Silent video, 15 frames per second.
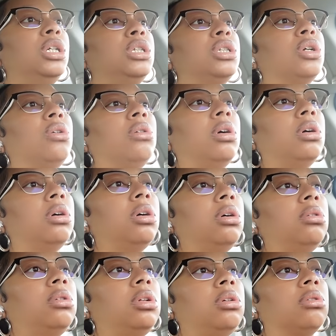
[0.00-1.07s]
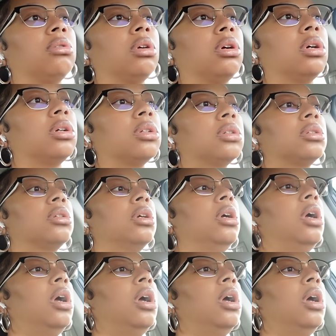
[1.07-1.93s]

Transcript: So, oh dear us.